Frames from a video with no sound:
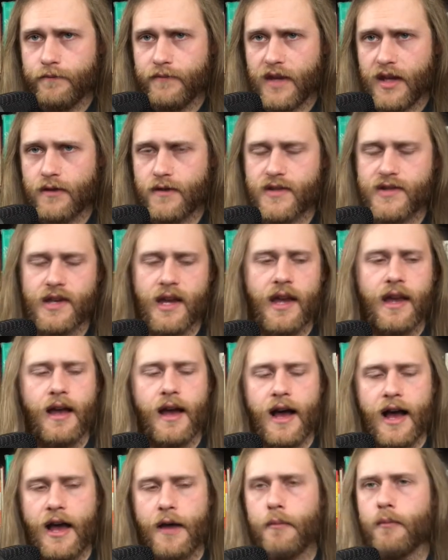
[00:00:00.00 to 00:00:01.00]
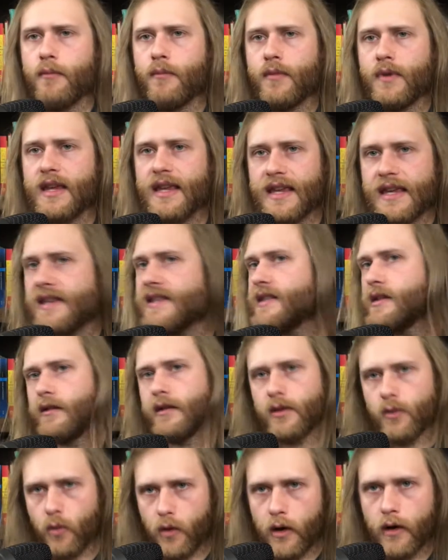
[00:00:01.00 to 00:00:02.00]
And you say, I'm
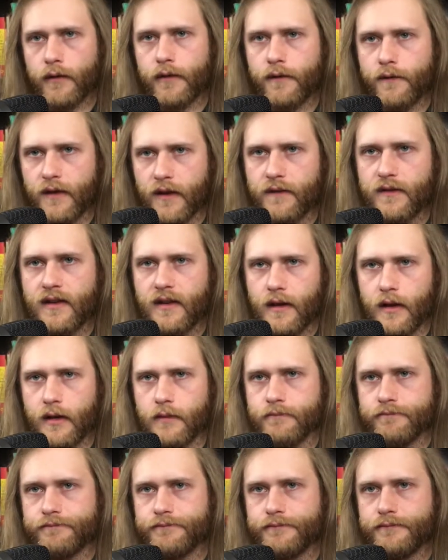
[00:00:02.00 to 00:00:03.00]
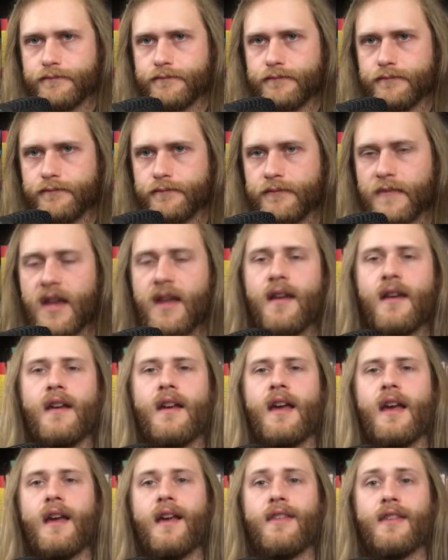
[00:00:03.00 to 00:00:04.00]
easily worth 15.
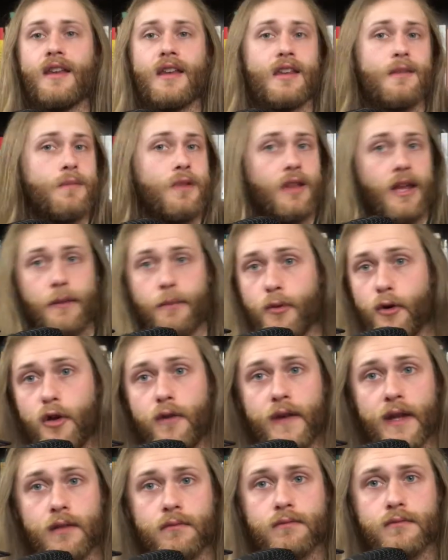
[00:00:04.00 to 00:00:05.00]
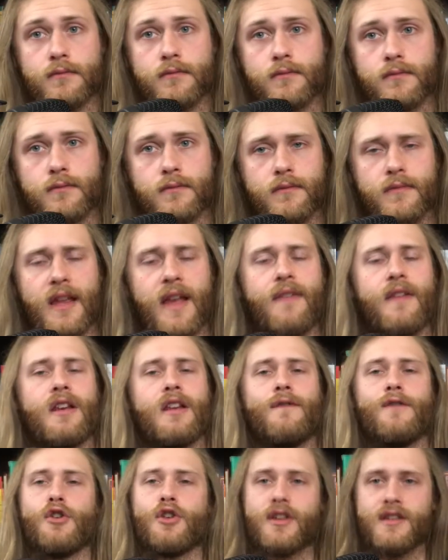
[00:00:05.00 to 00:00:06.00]
And then he'd be like, prove it. And then
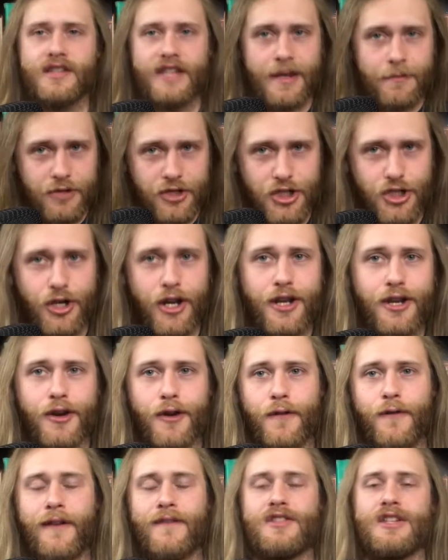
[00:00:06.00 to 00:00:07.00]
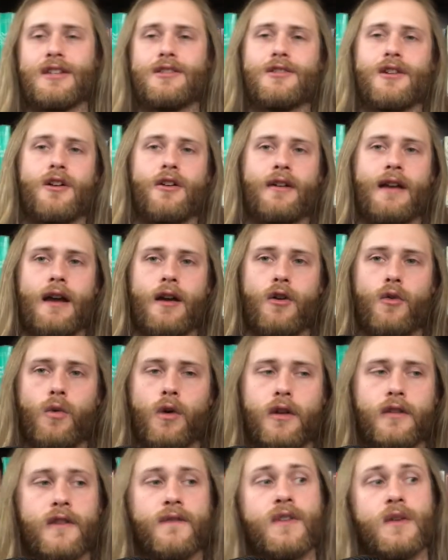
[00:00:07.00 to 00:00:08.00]
if you could demonstrate your $15 an hour
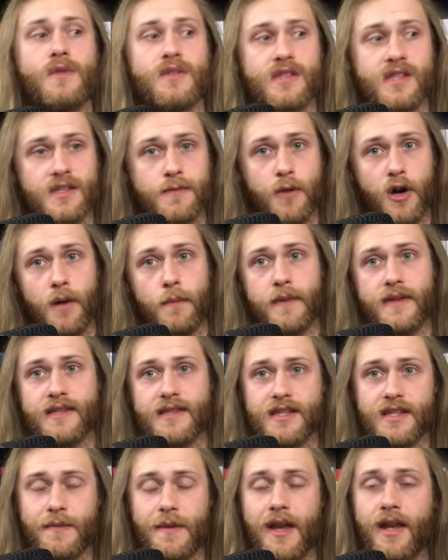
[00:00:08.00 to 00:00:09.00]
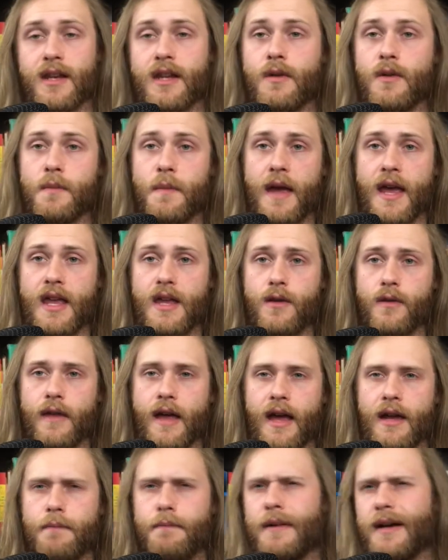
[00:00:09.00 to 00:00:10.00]
worth, if he was a smart businessman, he would pay you
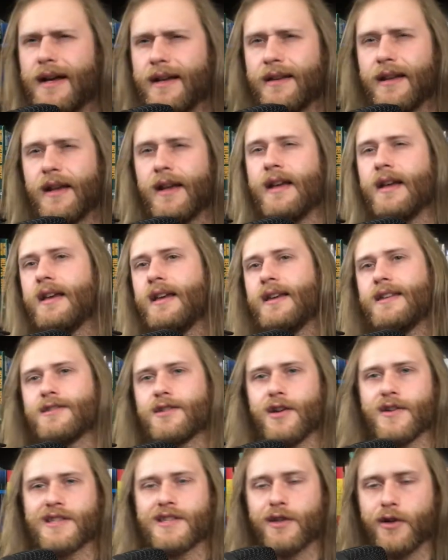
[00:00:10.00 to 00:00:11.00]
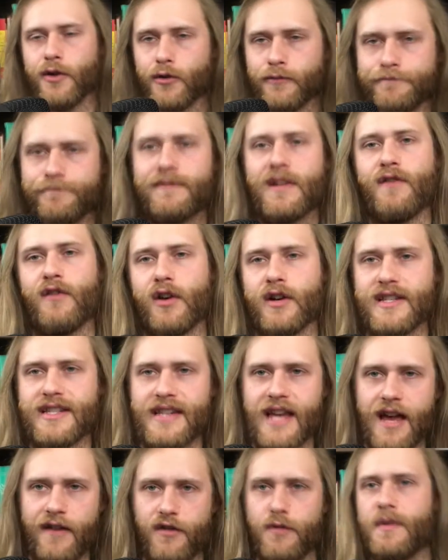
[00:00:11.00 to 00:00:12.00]
that. But he's also a very
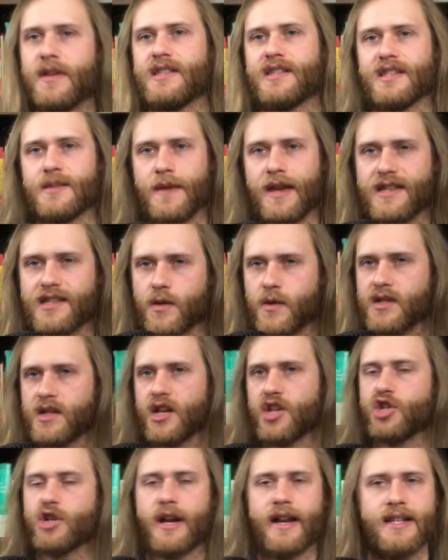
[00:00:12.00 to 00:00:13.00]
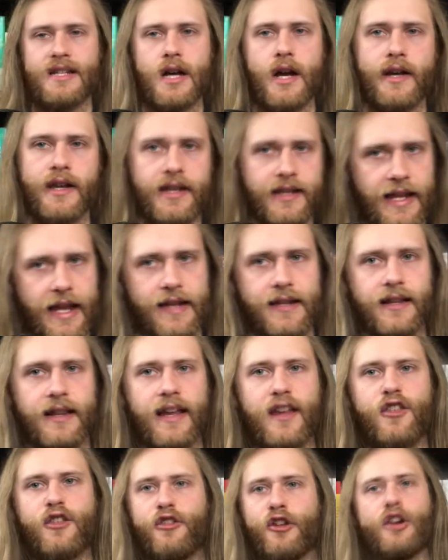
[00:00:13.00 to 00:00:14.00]
savvy businessman, so he's going to try to talk you down to
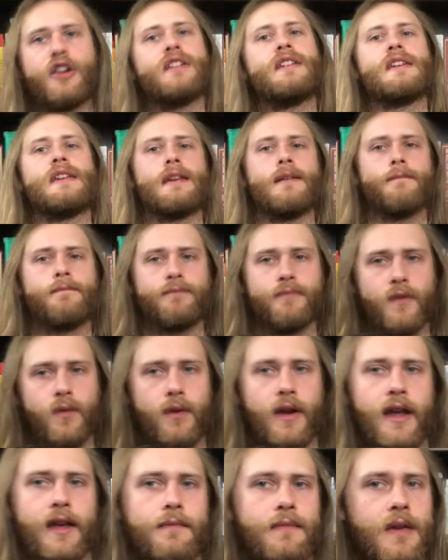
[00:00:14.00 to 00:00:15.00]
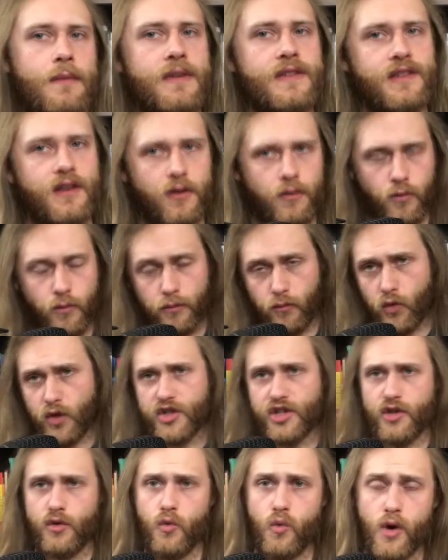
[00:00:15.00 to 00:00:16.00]
like 13, right? Maybe he's going to
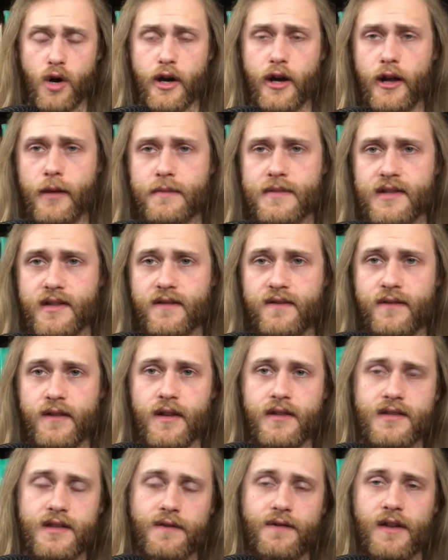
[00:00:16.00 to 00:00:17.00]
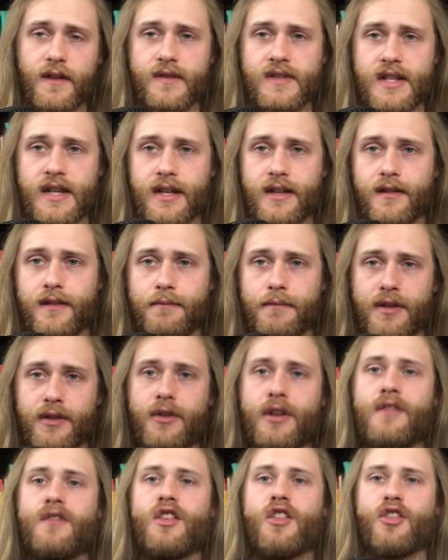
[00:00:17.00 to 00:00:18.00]
want you to work up to 15, but he'll
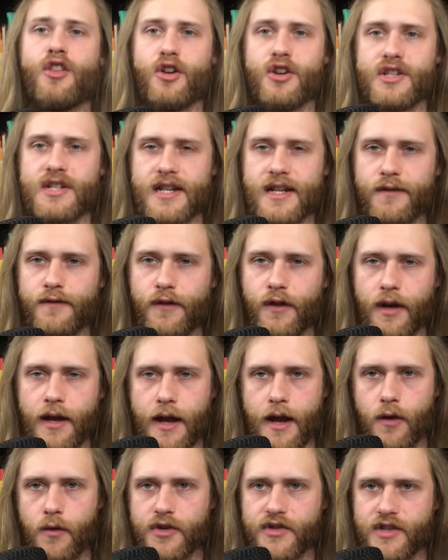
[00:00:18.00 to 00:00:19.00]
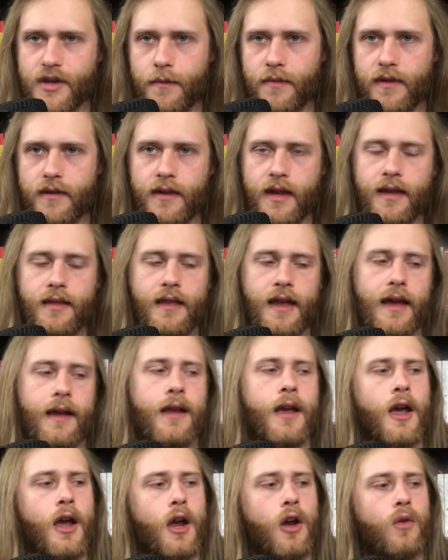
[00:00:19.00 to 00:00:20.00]
give you 13 for now or something like that,
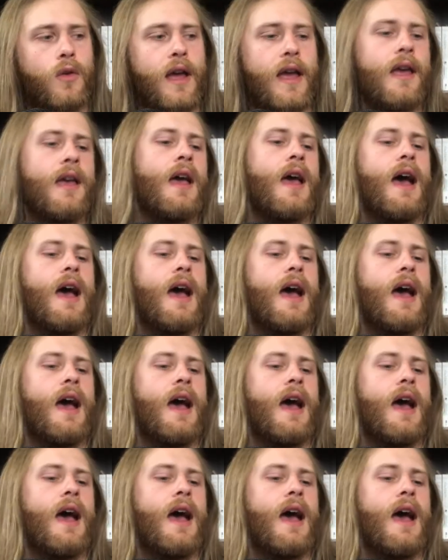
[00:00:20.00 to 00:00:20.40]
right?